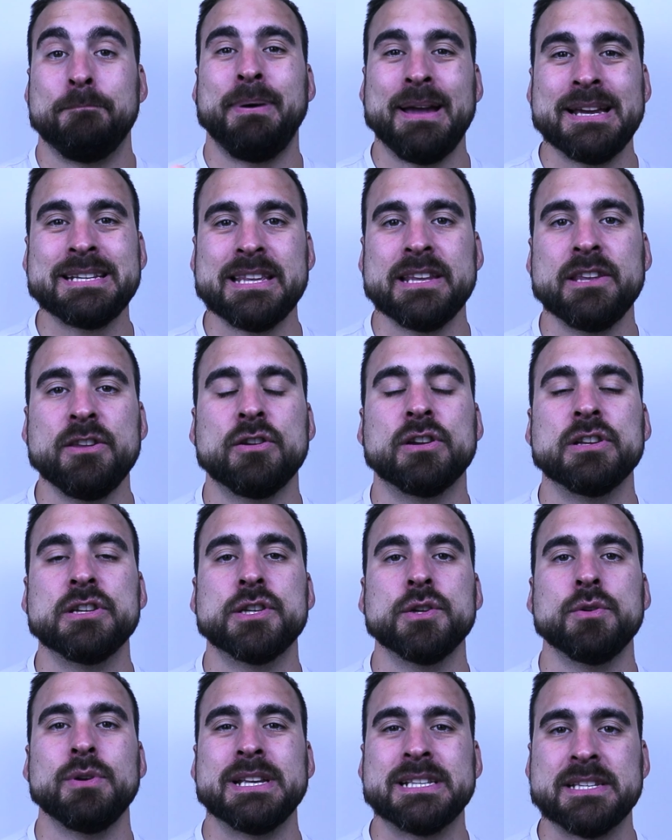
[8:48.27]
best thing you can
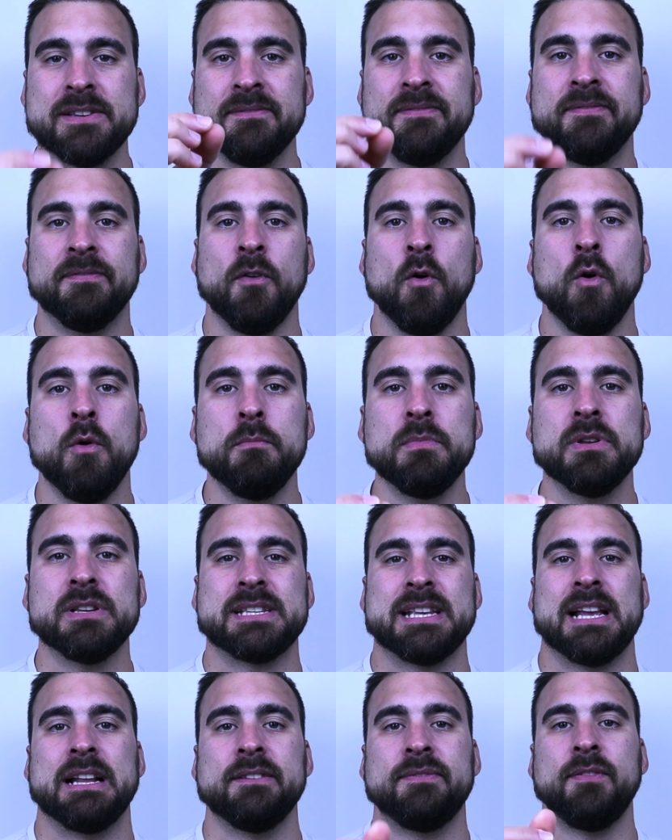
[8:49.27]
do is inform
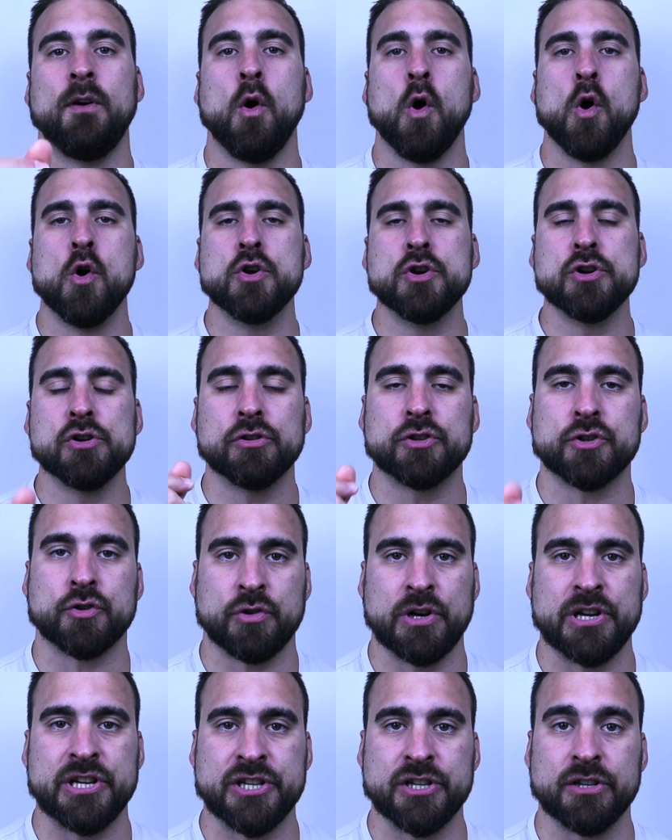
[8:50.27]
yourself on
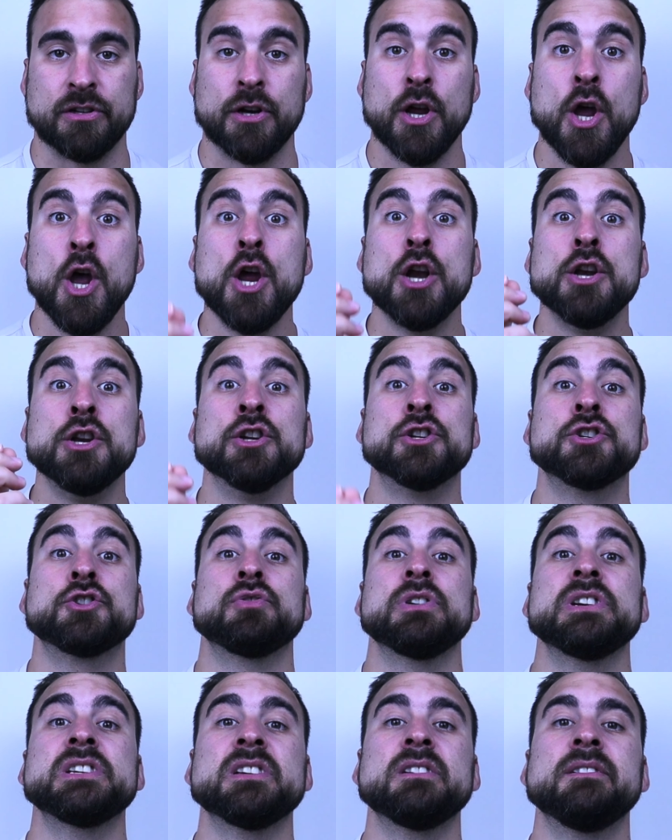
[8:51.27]
nutrition.
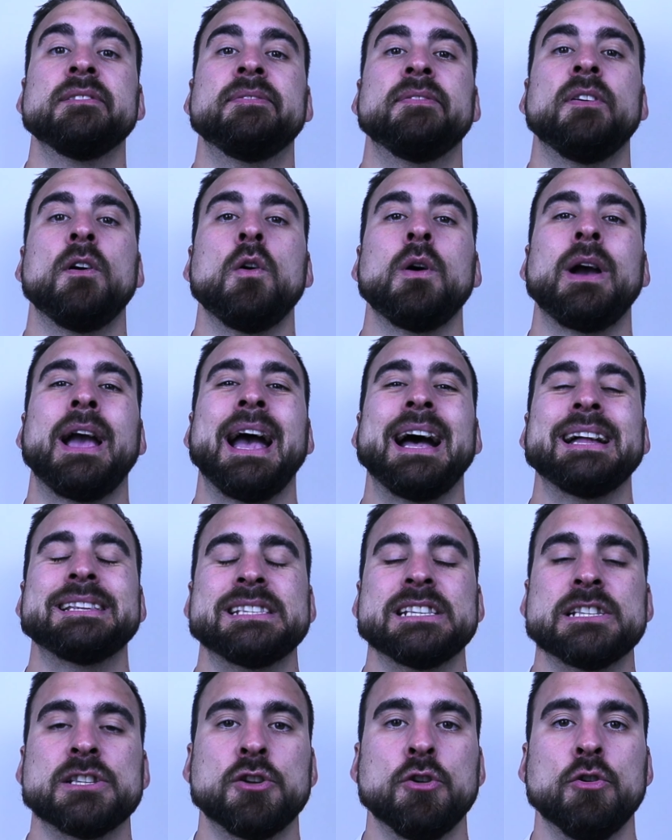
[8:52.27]
Nutrition for
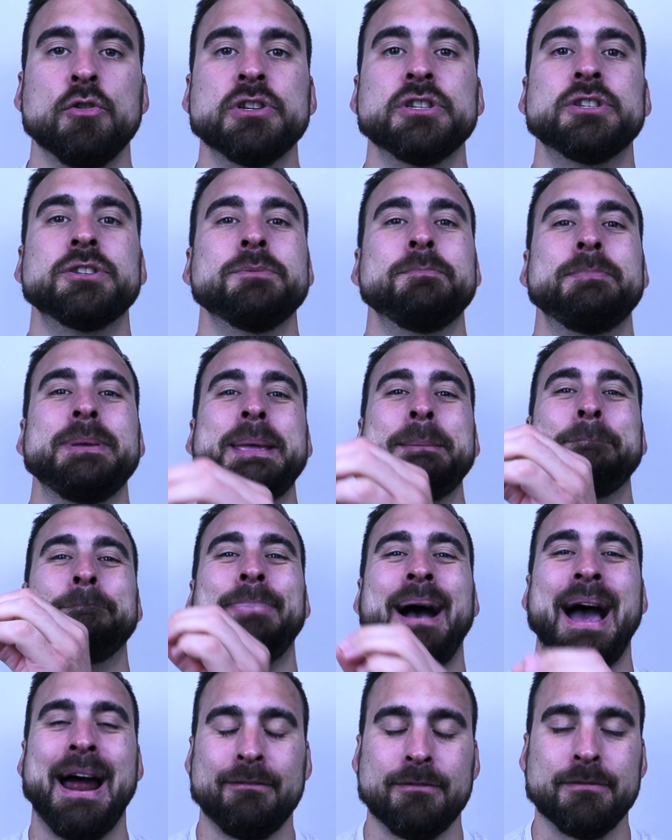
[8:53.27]
cats is going to be
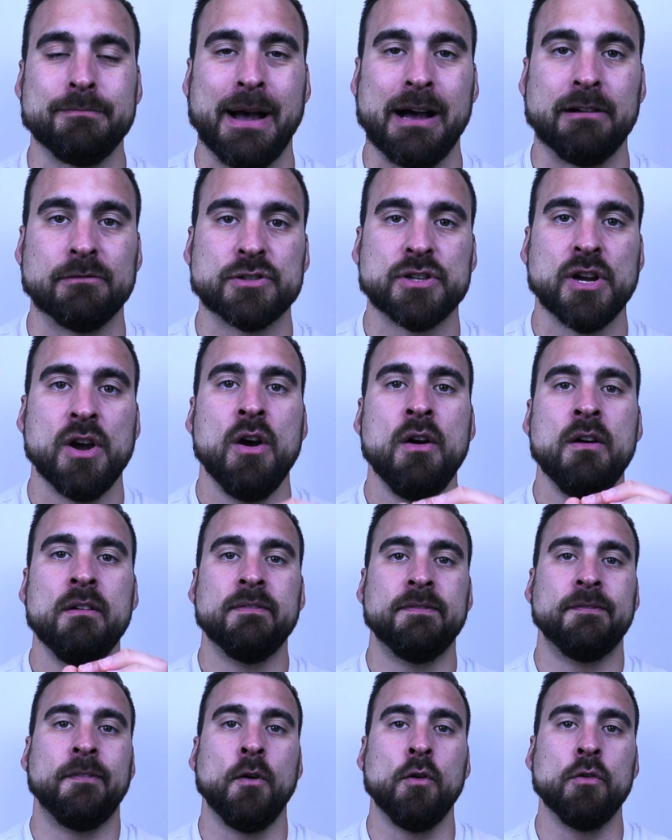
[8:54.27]
paramount
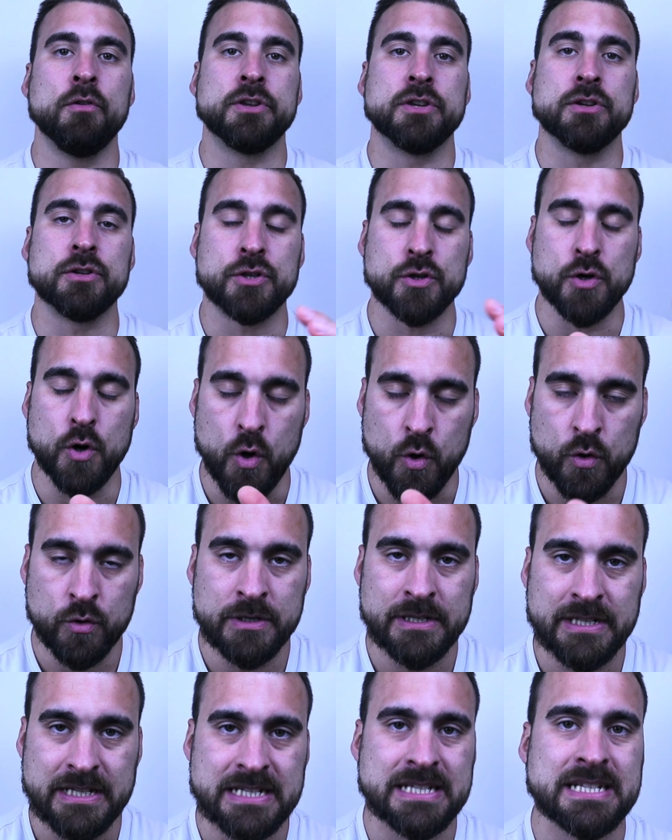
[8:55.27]
for you to
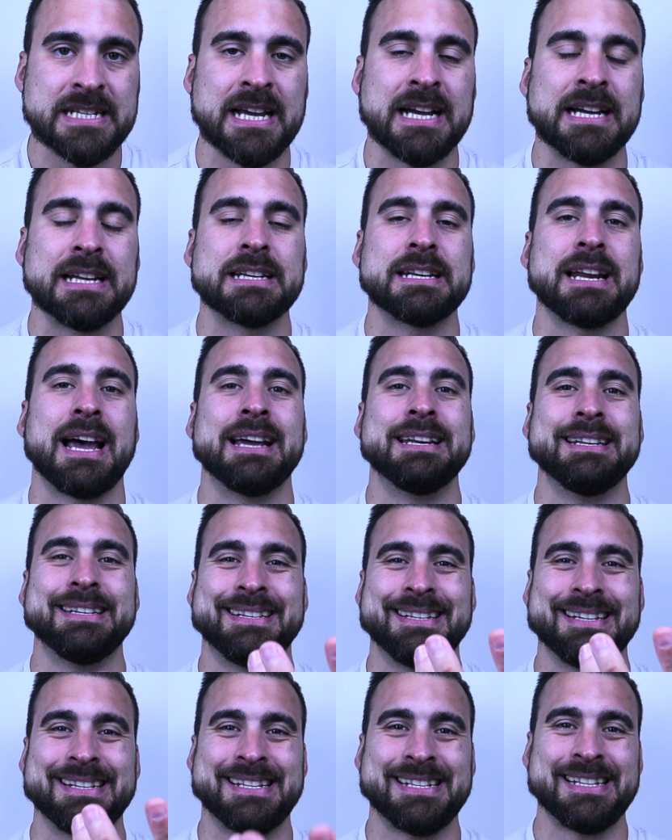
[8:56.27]
understand
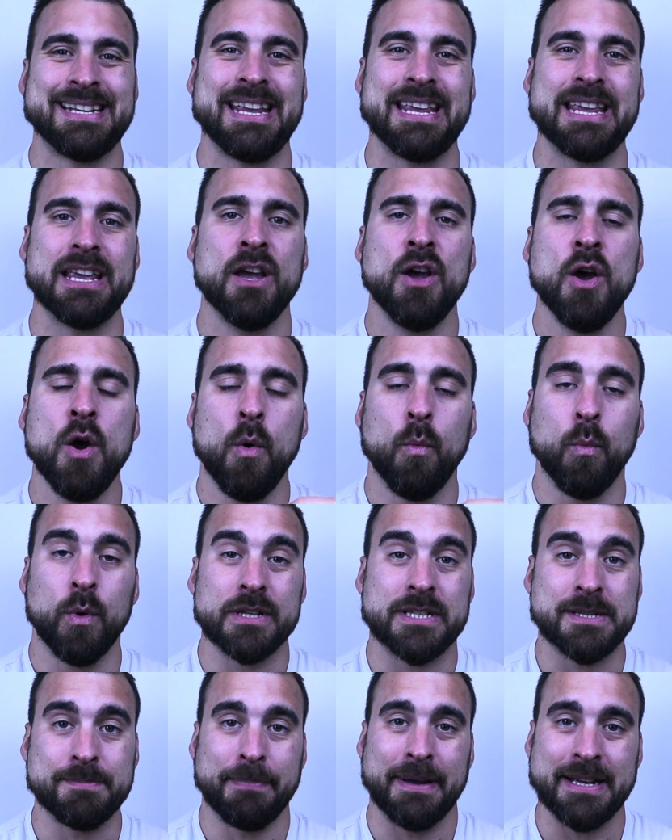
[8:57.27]
and to see
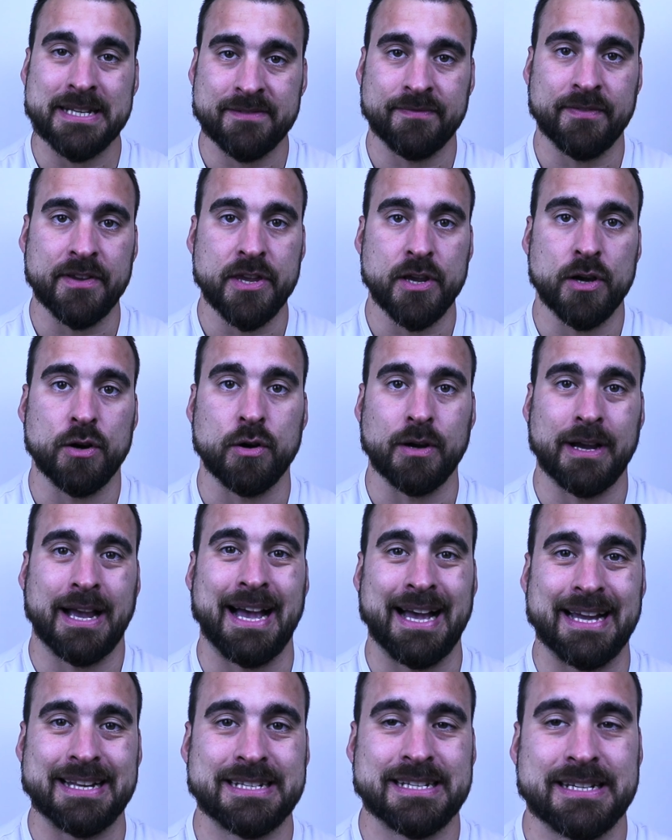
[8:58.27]
what's best for your
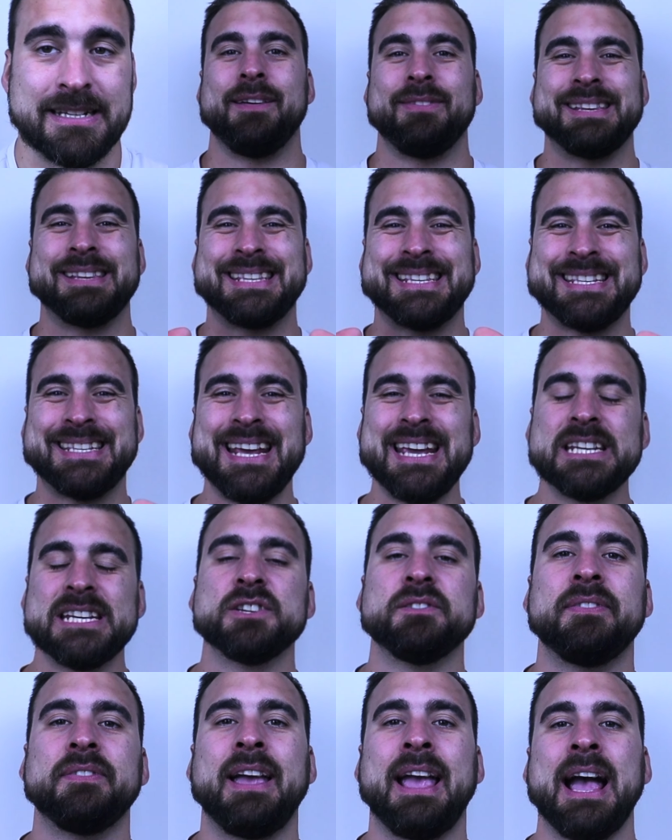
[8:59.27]
cat. Now, the
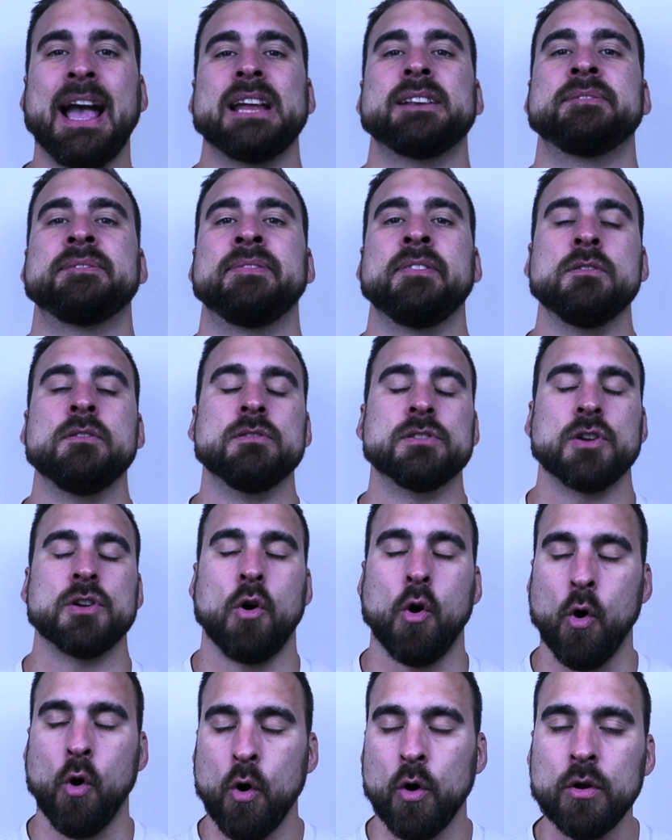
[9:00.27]
state of cat
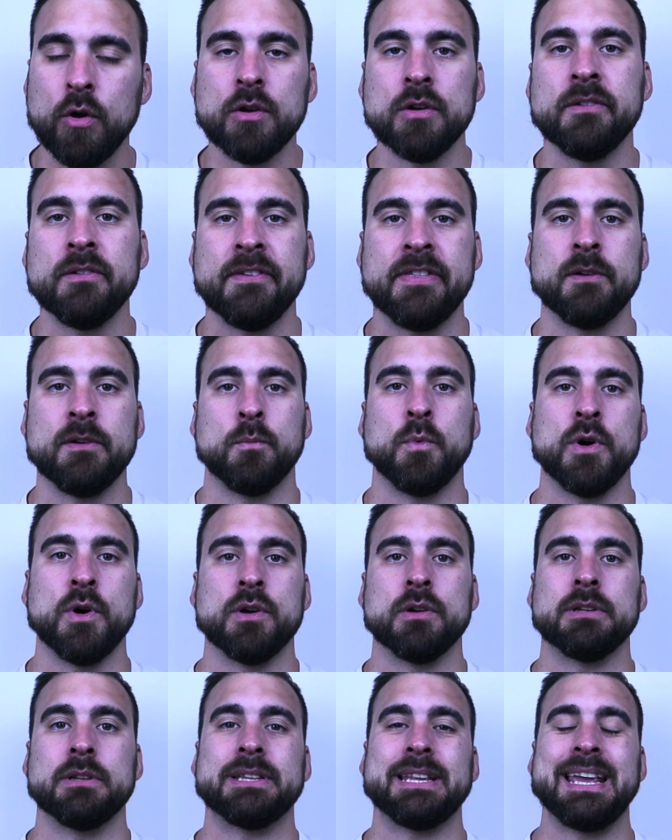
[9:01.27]
food all over the
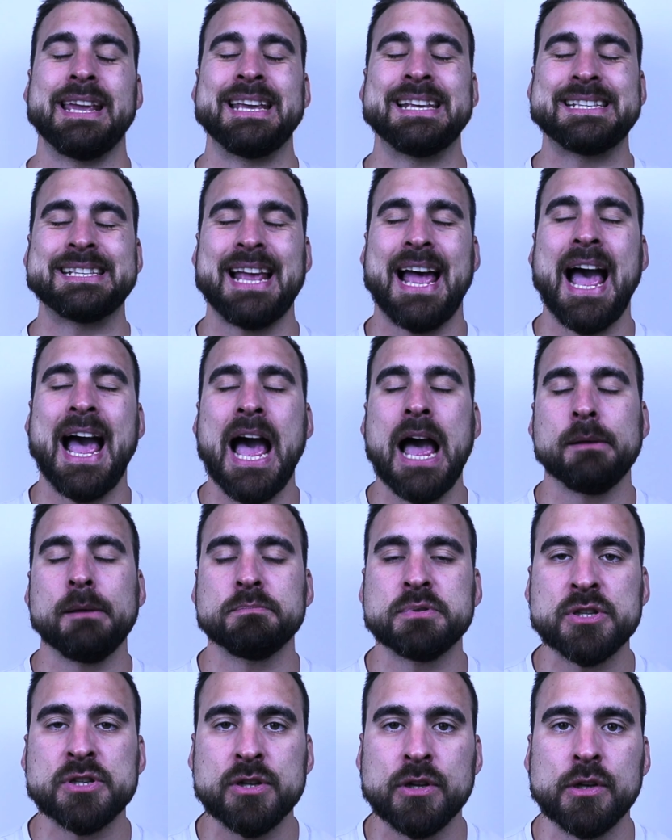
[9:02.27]
world is
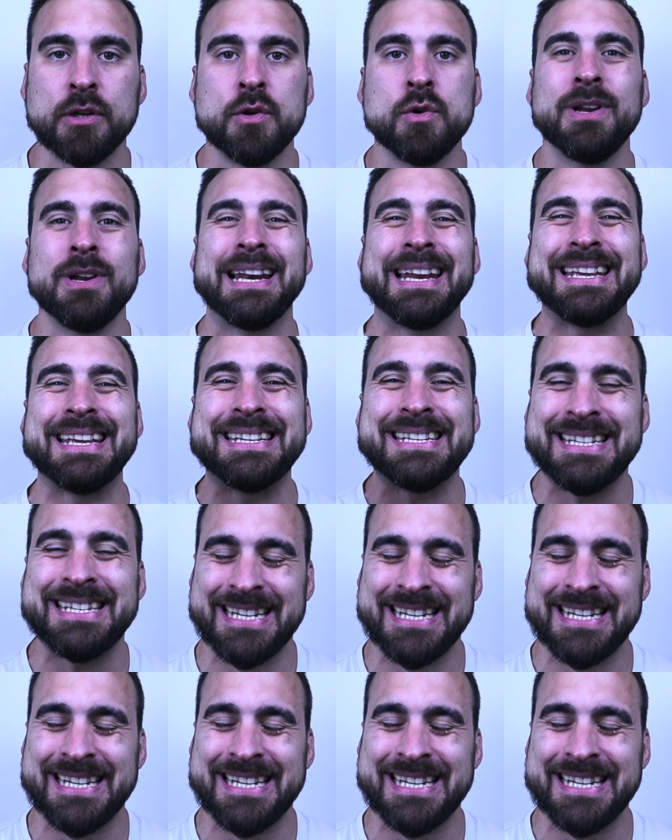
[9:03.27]
absolutely